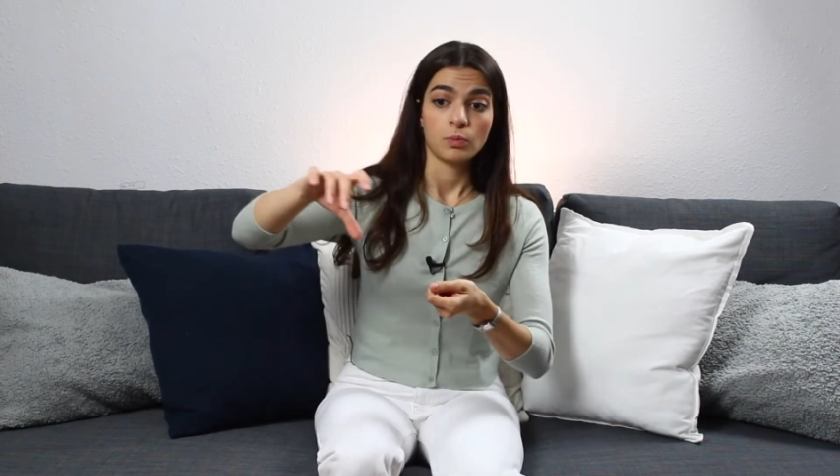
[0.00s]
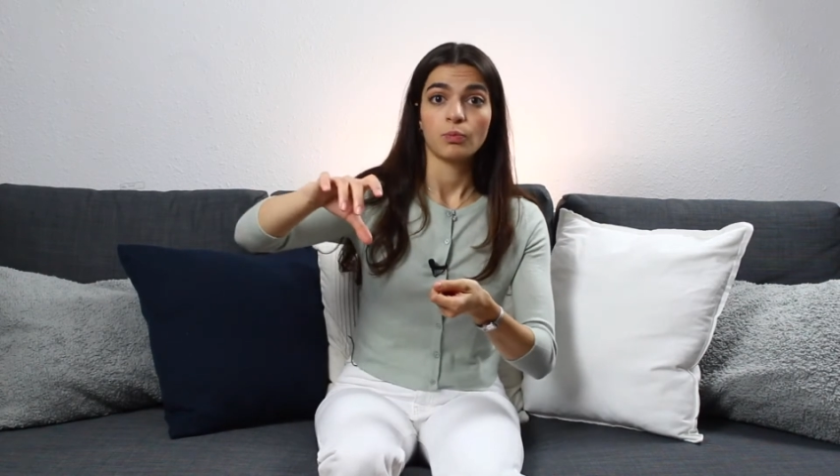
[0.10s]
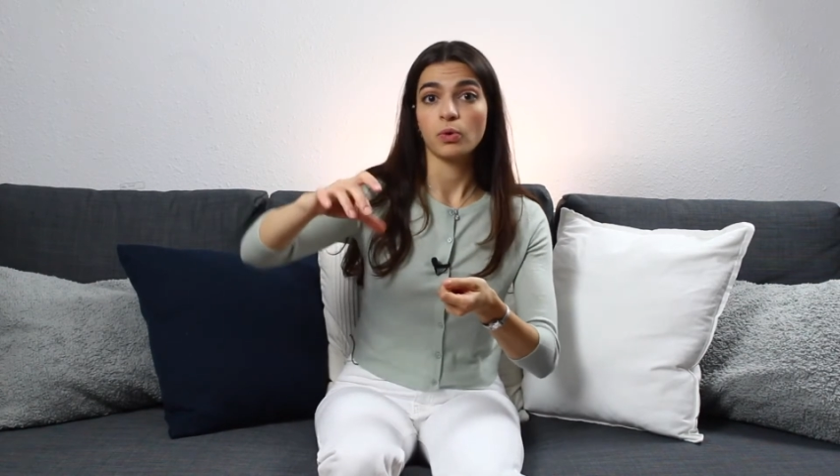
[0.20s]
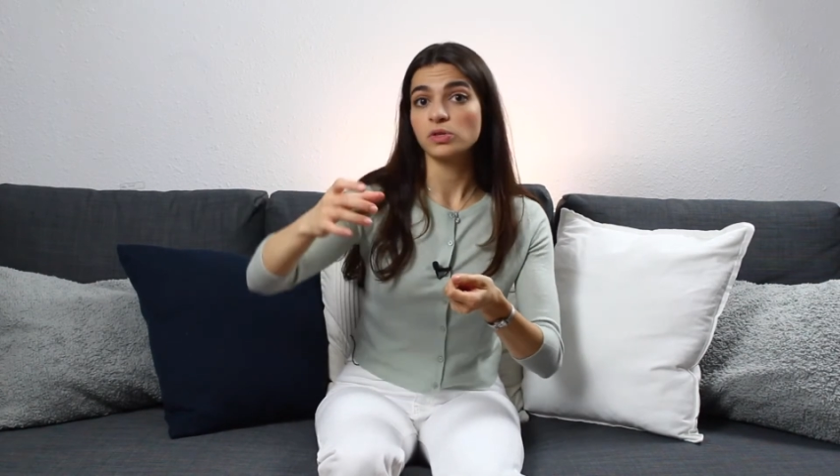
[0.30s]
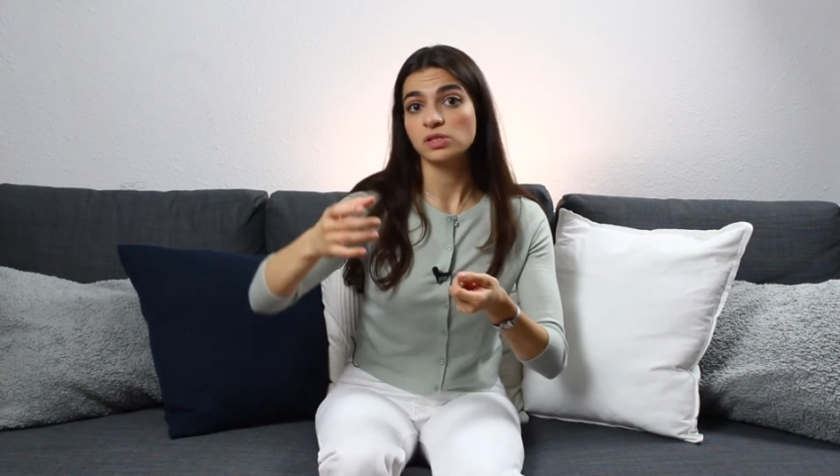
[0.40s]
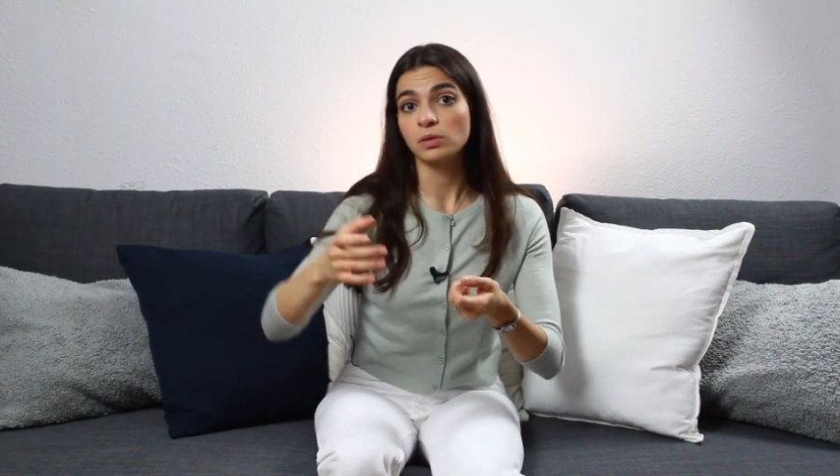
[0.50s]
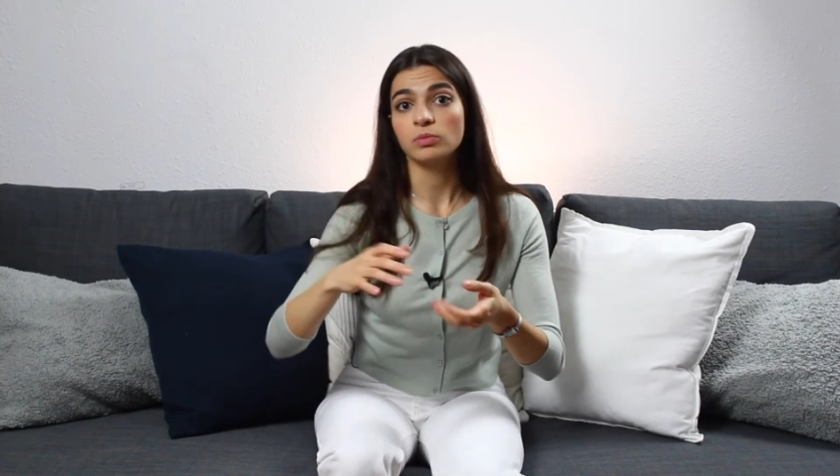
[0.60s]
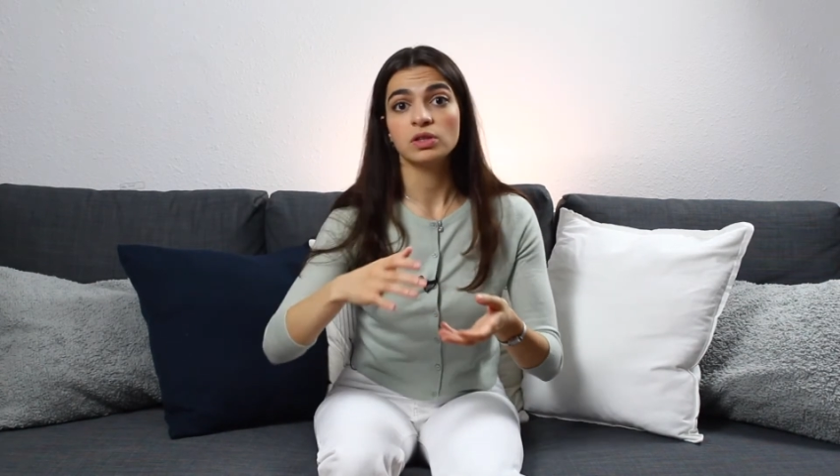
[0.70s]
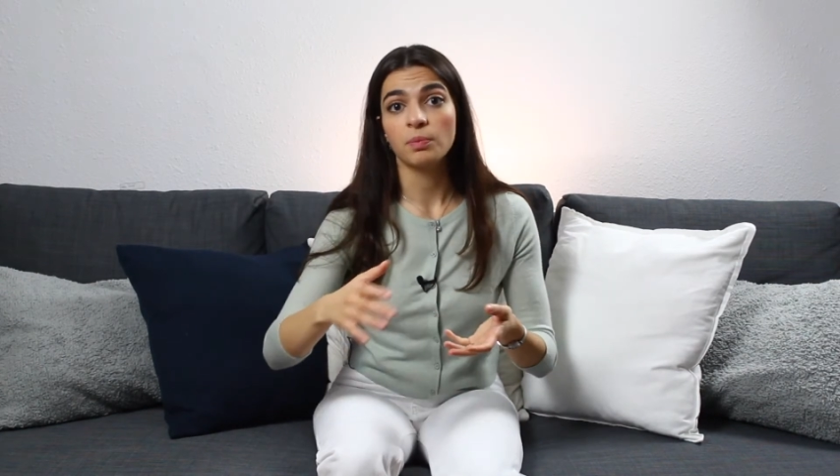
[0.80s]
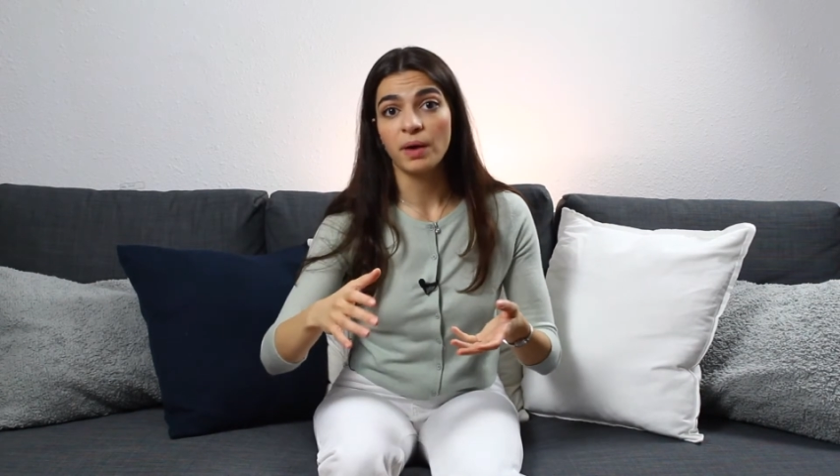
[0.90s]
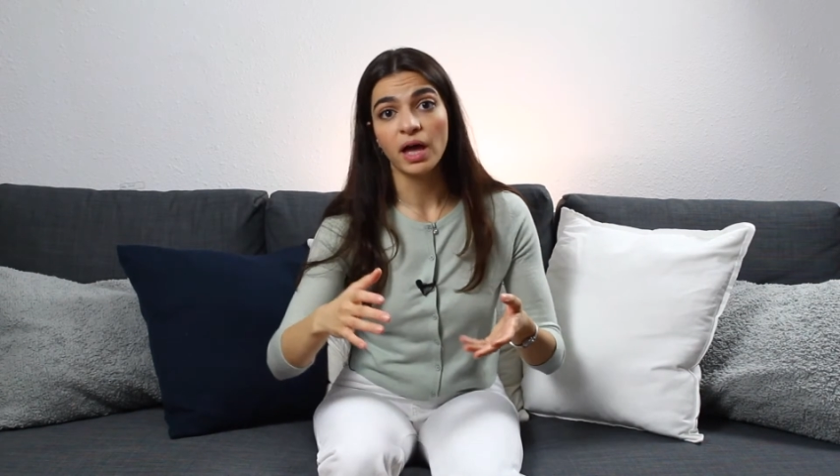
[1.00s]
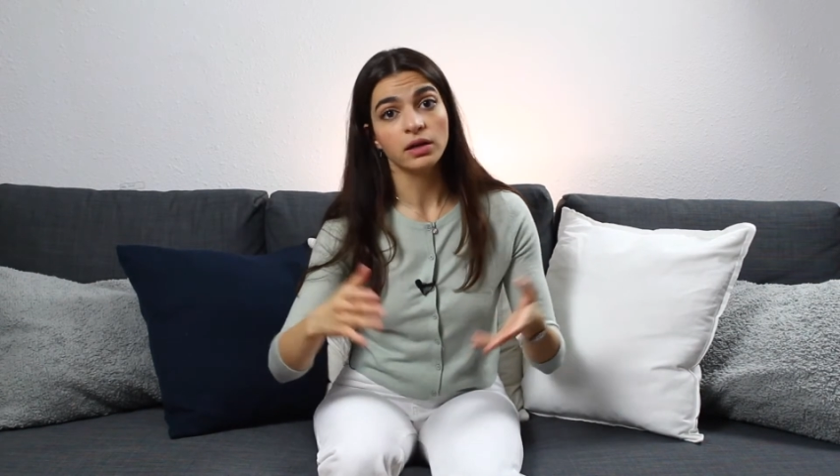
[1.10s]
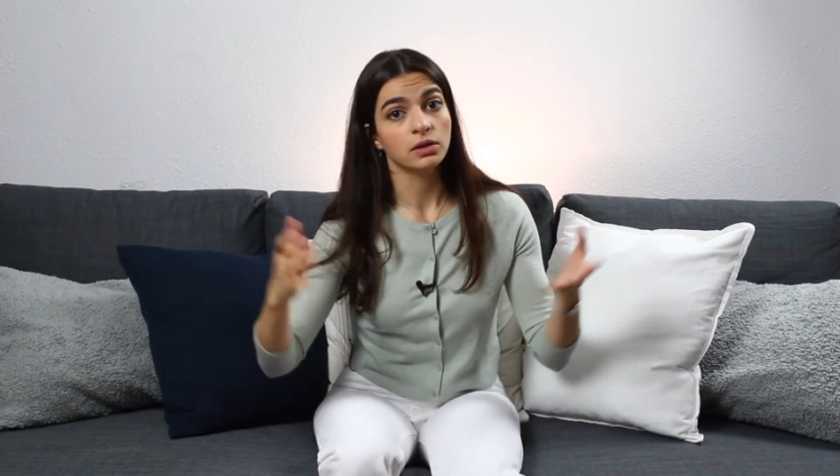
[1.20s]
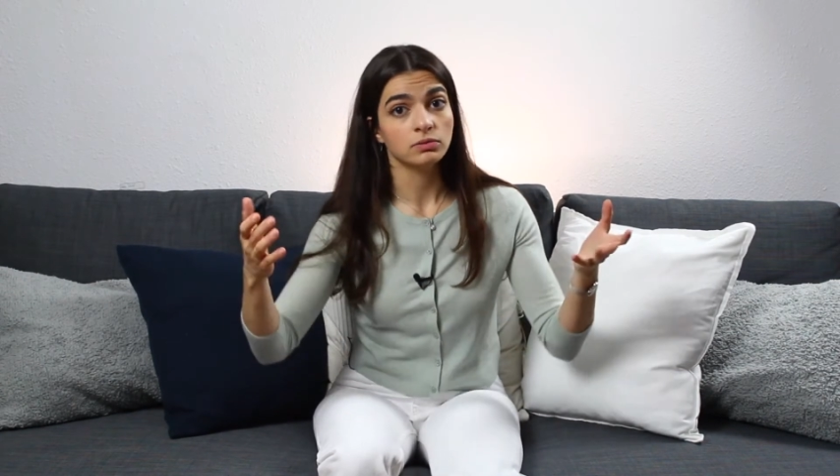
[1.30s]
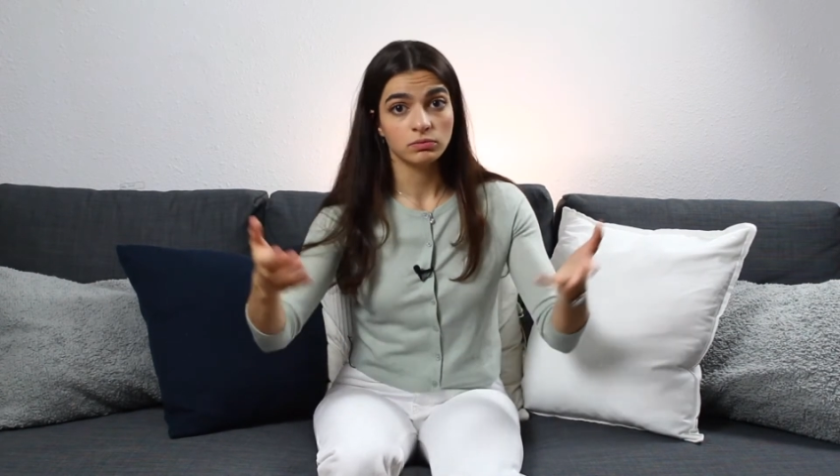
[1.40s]
pour some in the pan
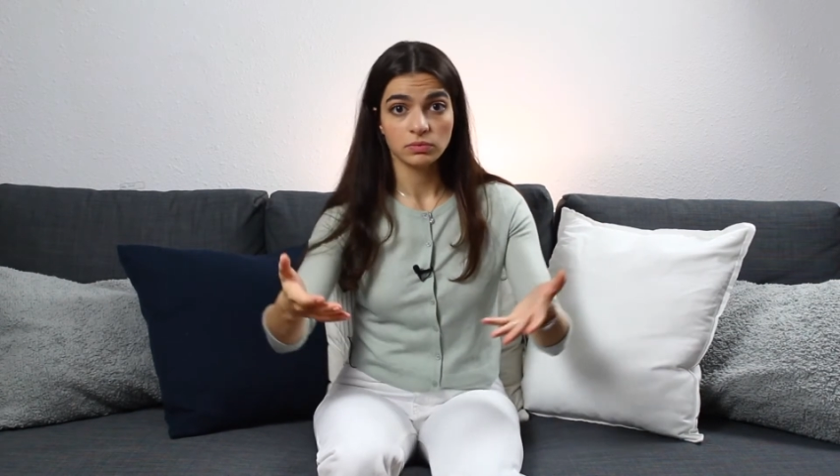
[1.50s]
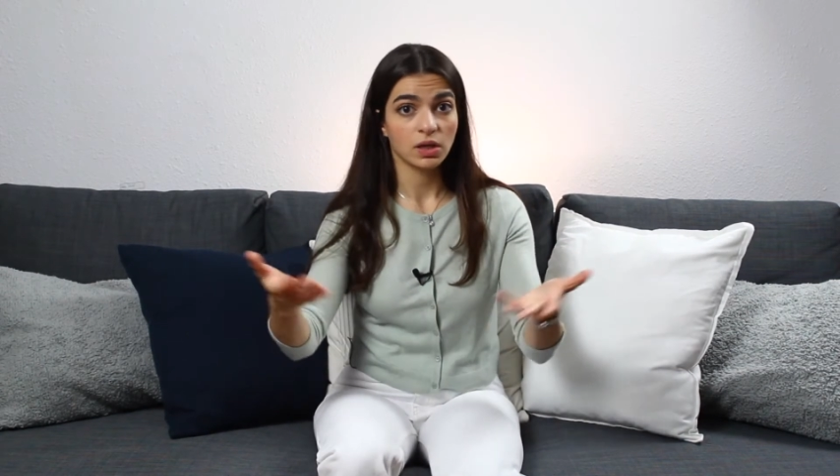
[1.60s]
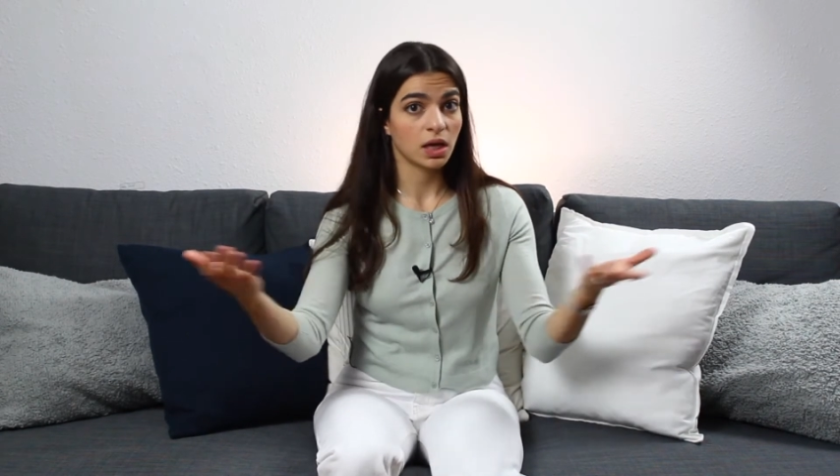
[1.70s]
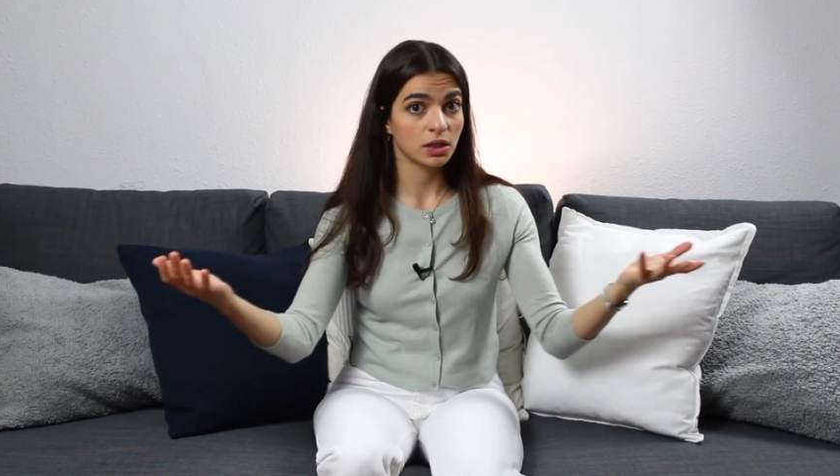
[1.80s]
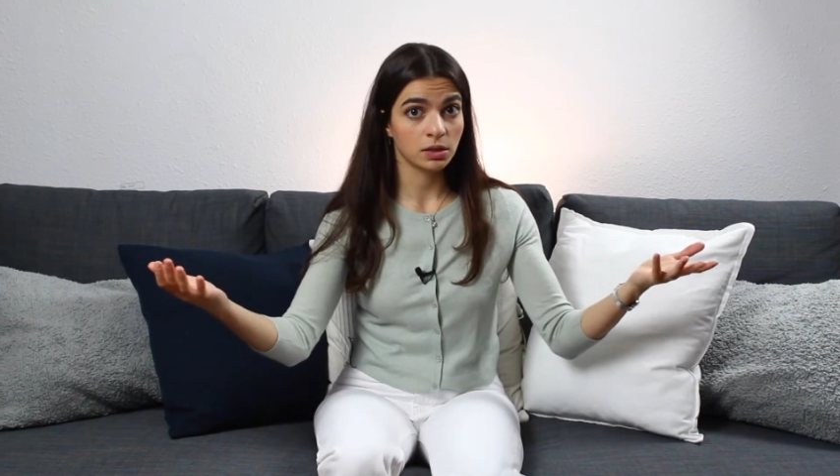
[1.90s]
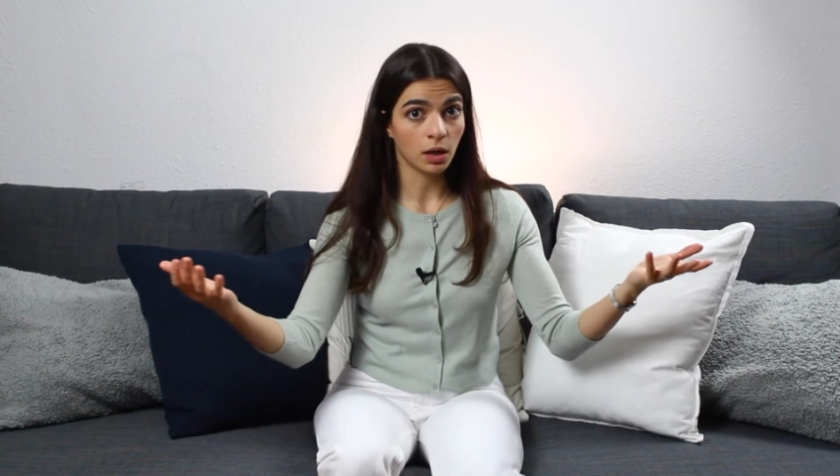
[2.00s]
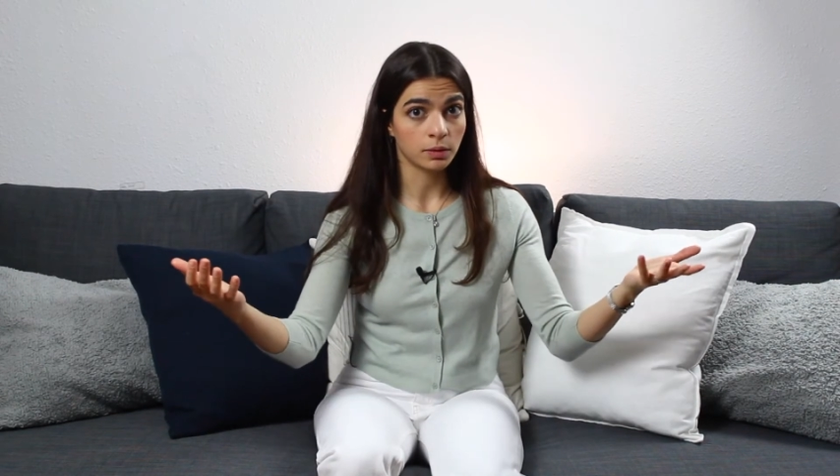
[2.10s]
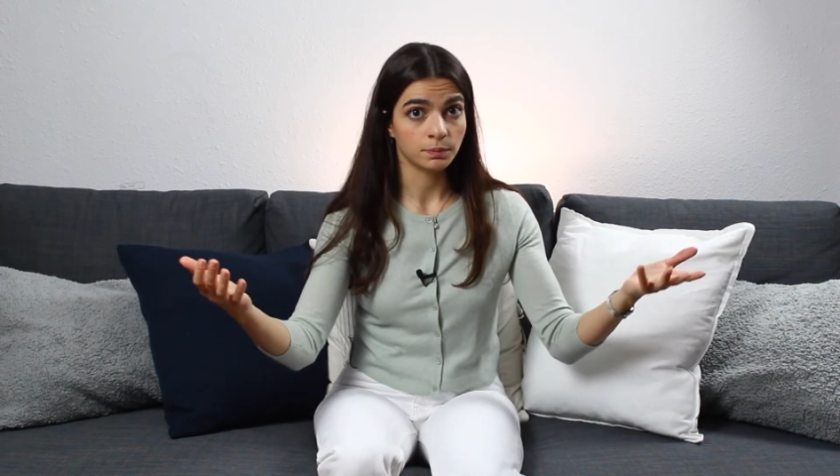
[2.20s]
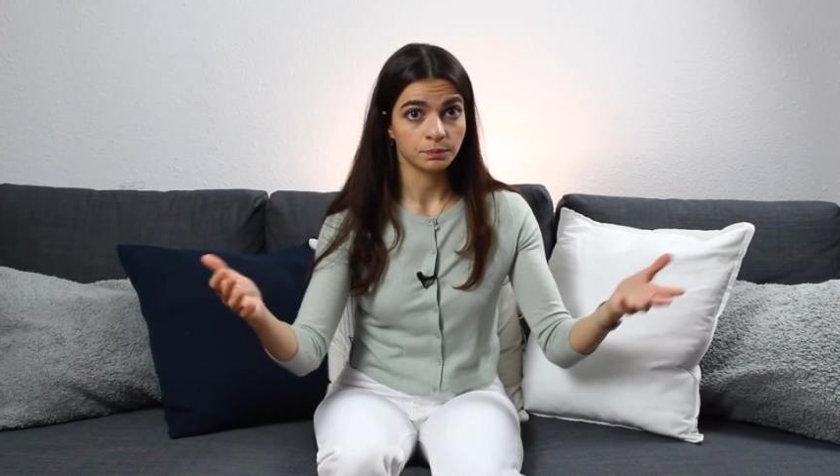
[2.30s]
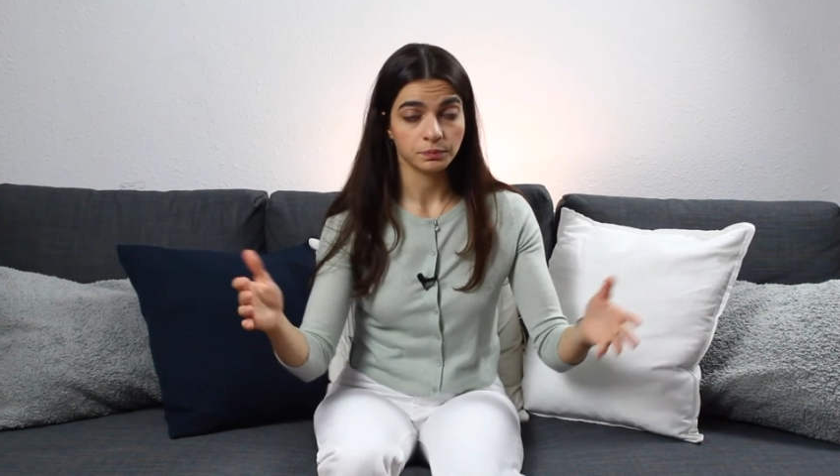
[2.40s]
and get it done.